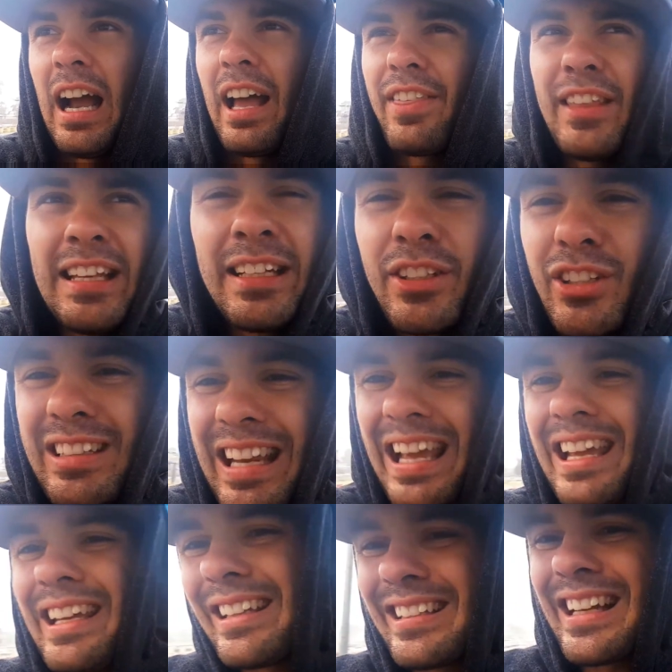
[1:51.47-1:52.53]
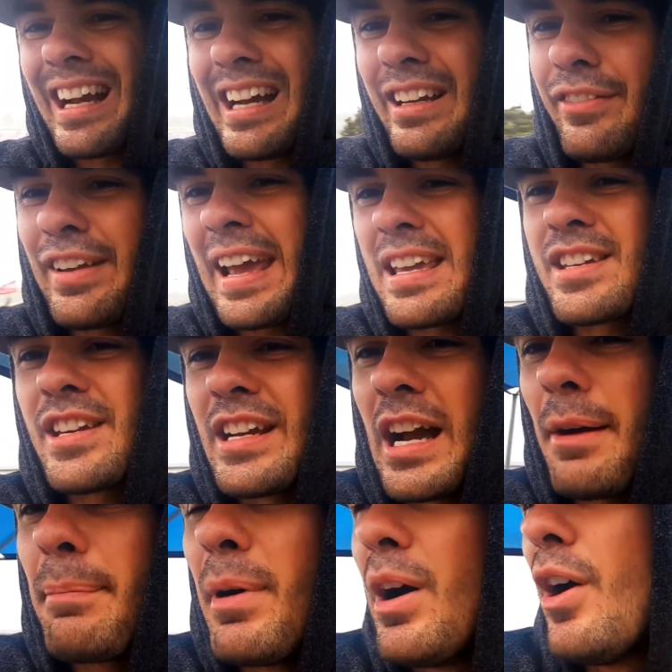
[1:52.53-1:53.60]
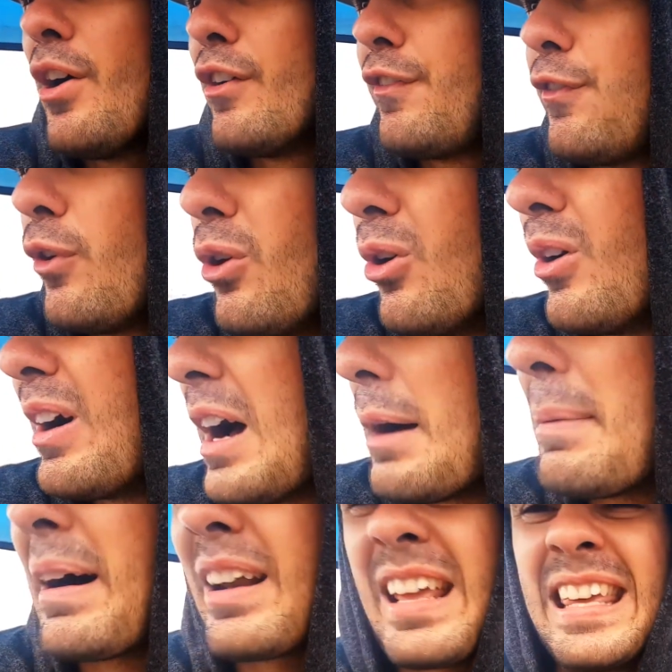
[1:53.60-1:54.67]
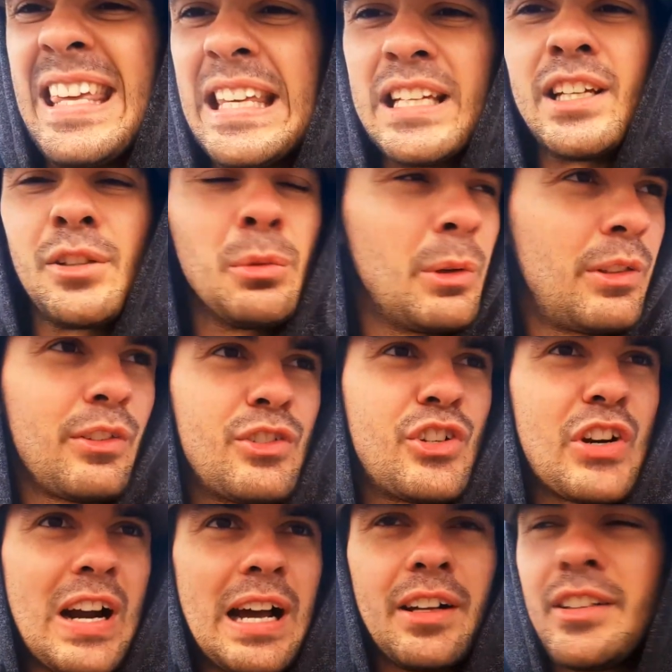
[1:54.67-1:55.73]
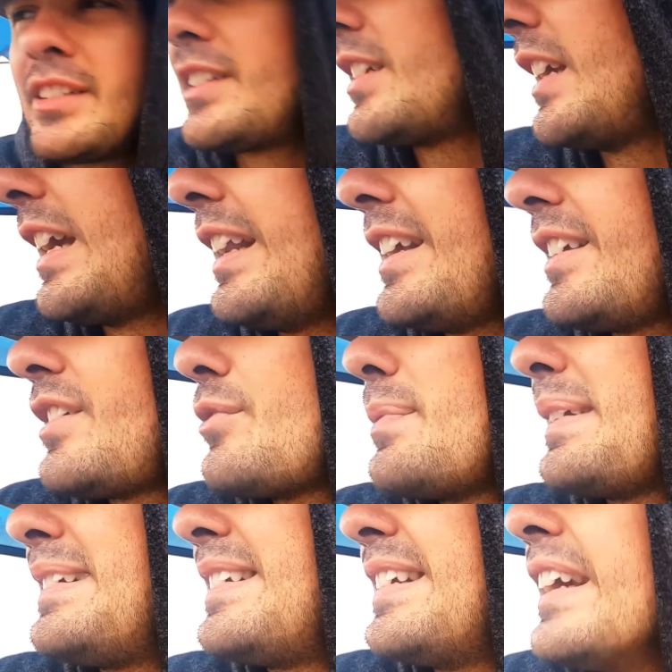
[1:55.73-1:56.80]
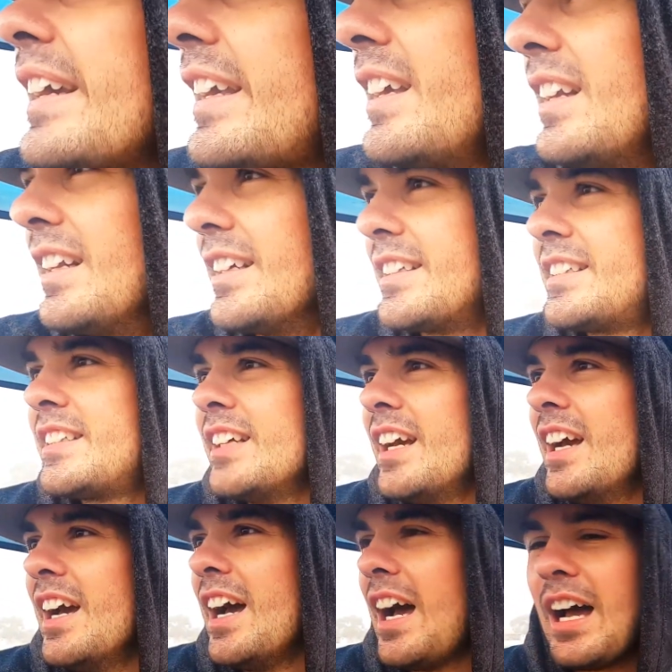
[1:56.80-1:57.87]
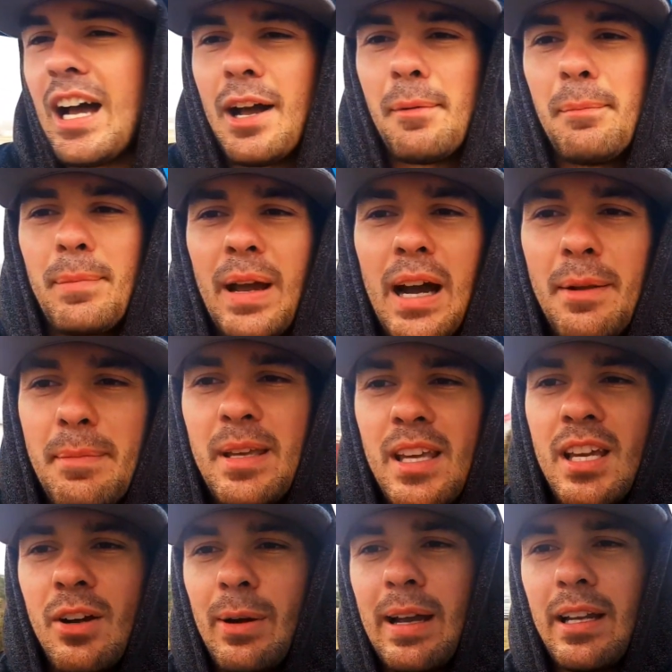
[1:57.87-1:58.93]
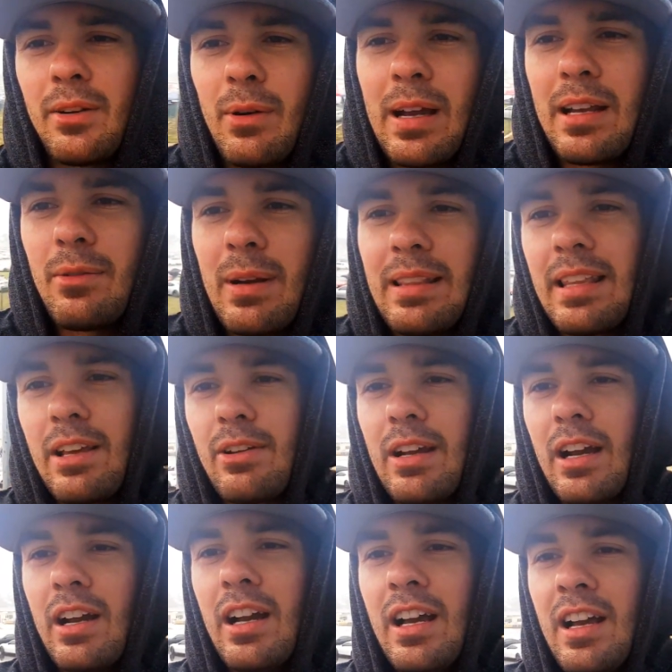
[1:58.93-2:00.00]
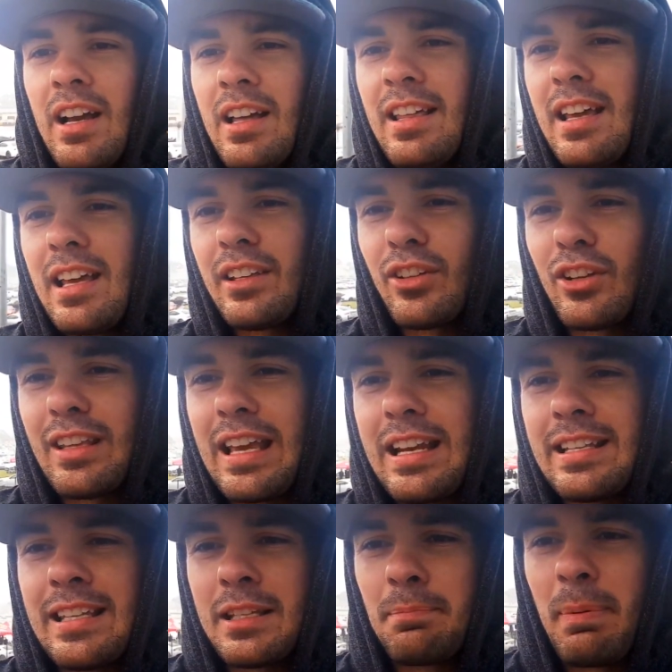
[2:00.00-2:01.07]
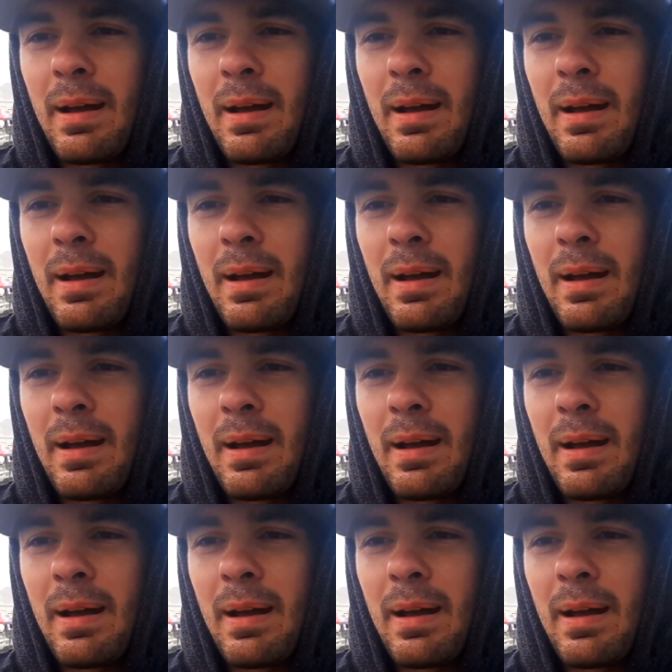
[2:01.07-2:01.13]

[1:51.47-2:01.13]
I think today it's kind of catching up for about a year's worth of drought. It is ridiculous. Um, behind me, wait, wait, wait, there you go. There's all the 86